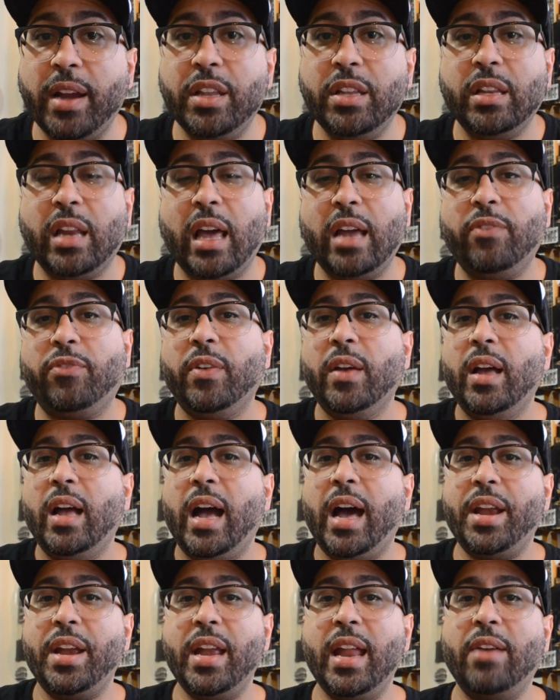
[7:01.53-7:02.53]
in life,
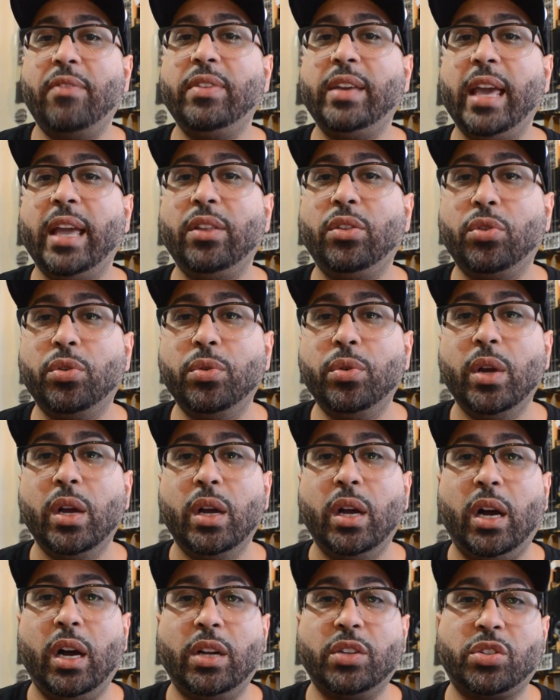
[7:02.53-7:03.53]
how to navigate through
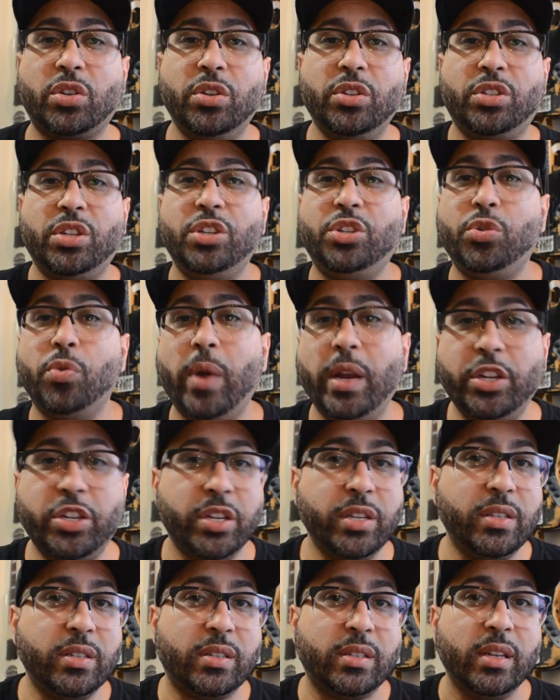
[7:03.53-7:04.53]
certain
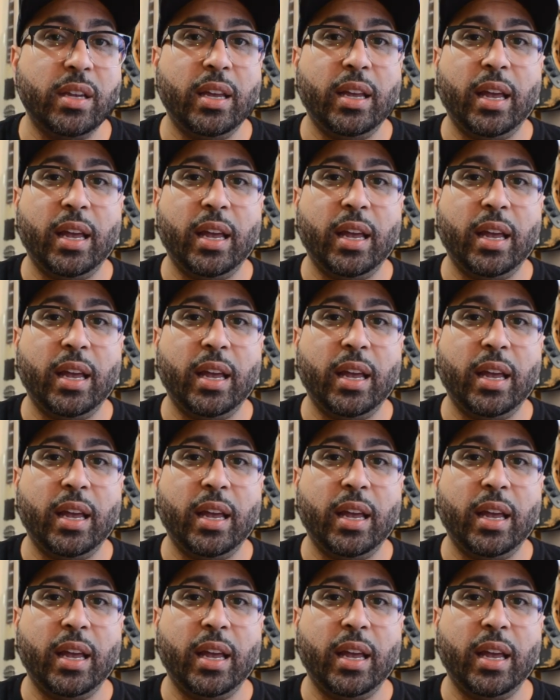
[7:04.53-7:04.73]
situations,